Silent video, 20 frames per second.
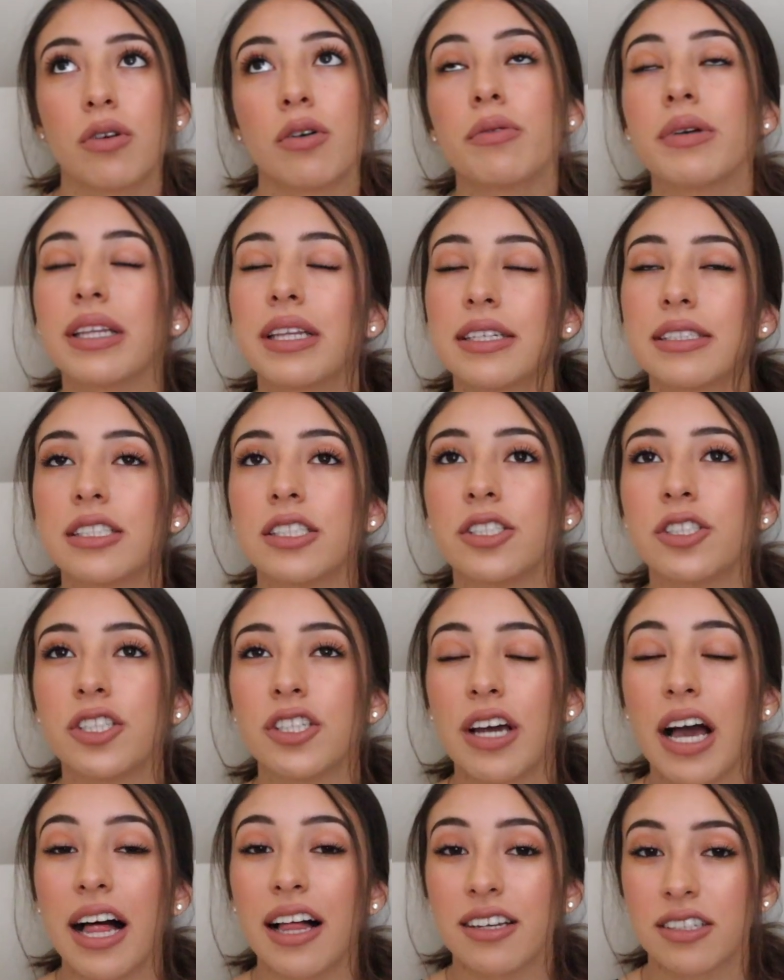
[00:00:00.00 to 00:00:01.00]
listened
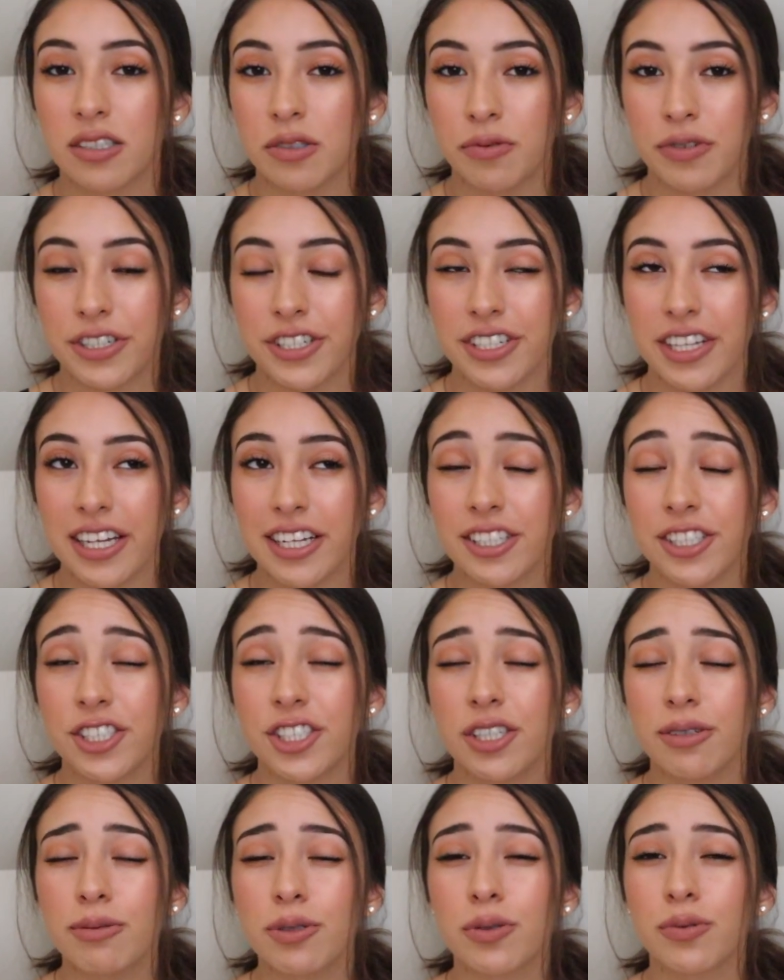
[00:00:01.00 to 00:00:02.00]
to Alice in Wonderland, and
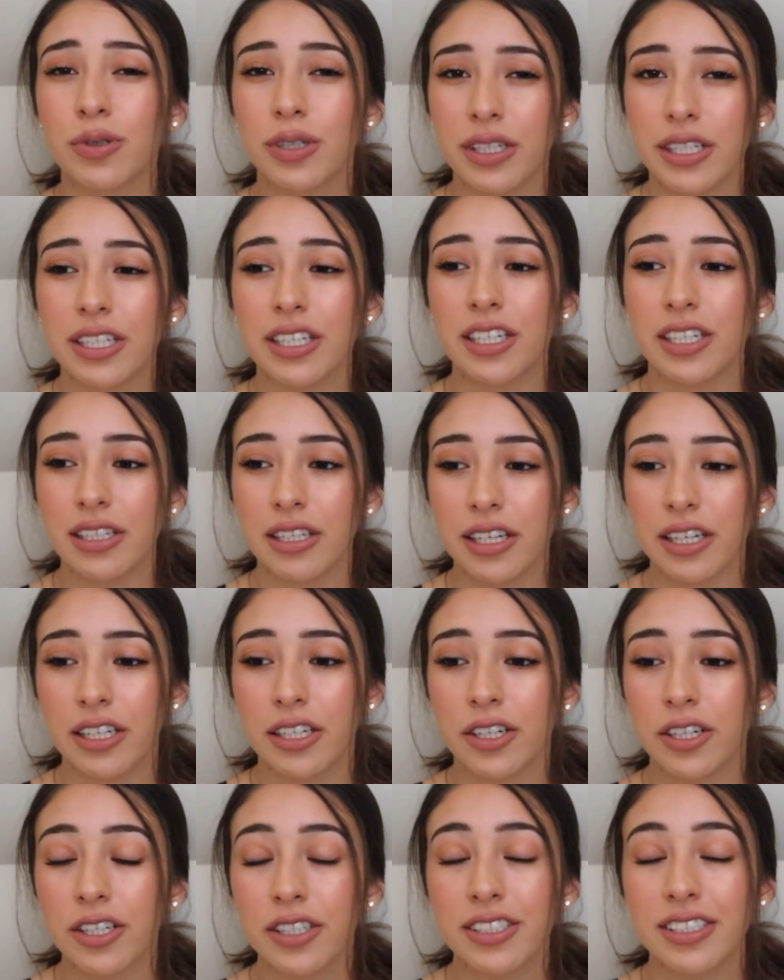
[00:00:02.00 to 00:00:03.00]
she was really good.
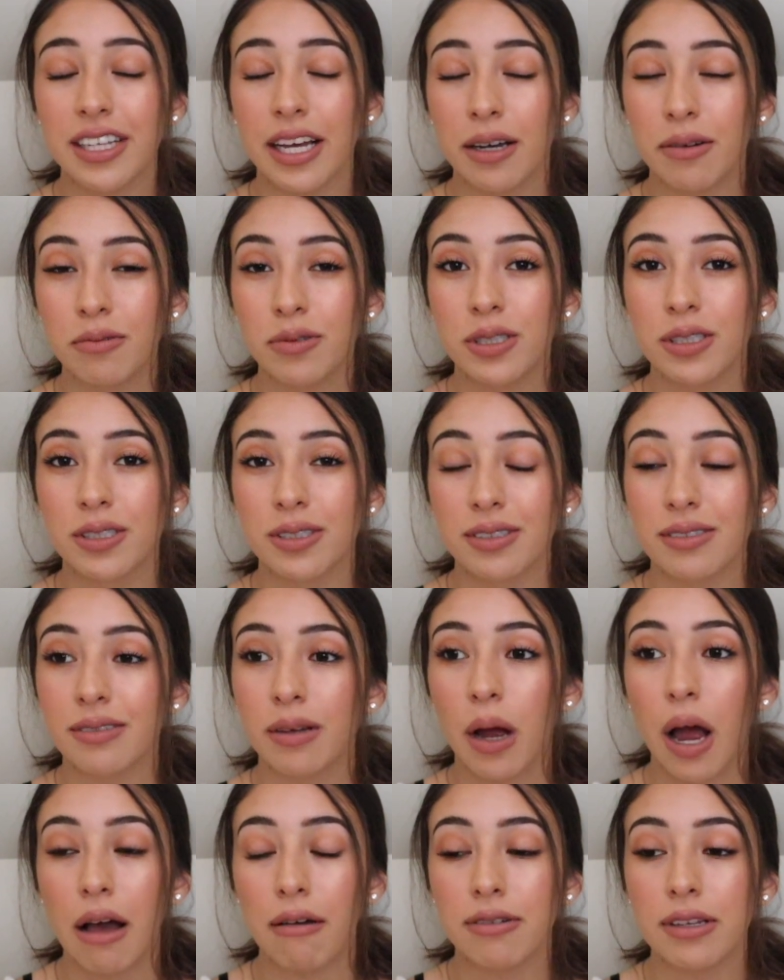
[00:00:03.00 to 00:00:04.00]
Like her set was
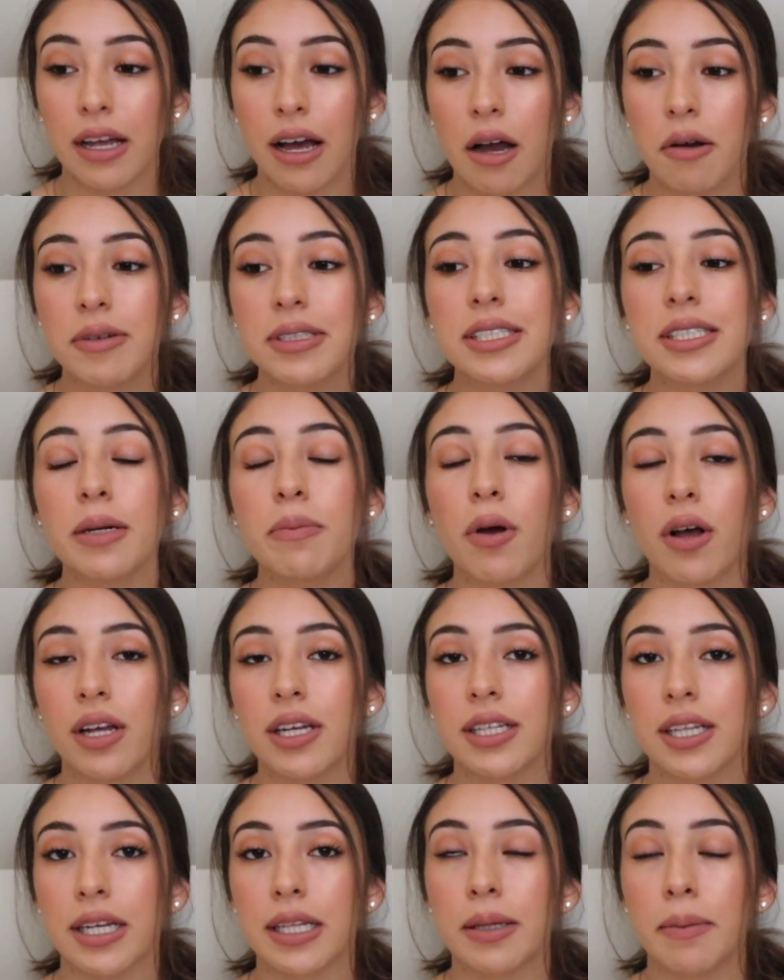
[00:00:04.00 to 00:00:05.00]
probably, I would say
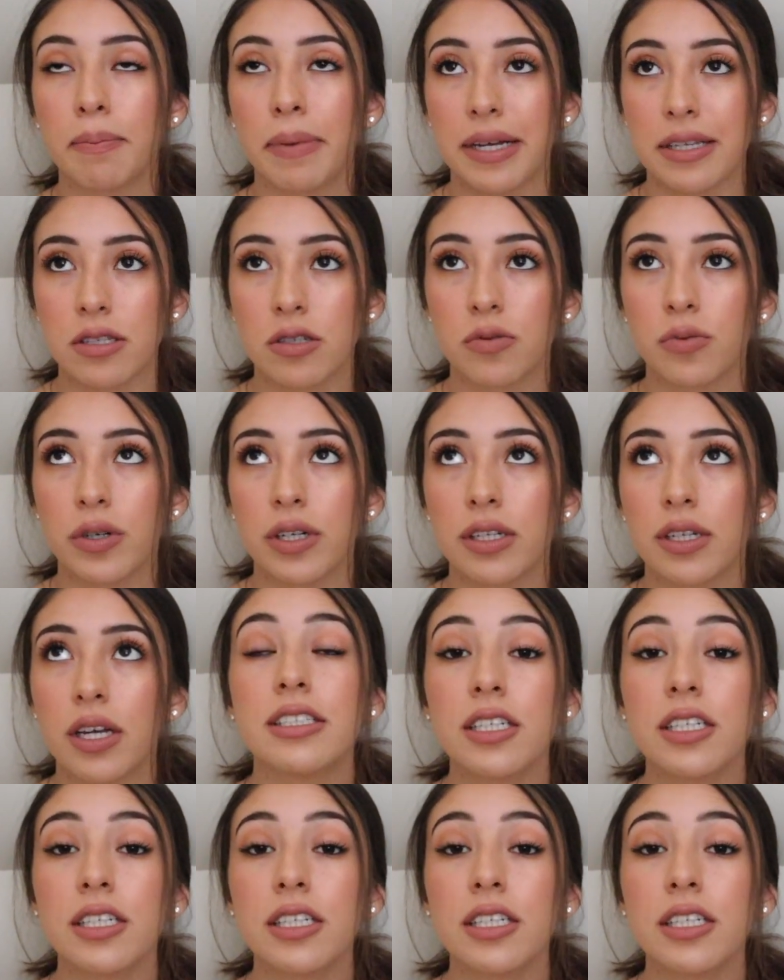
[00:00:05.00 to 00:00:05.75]
probably like the best one.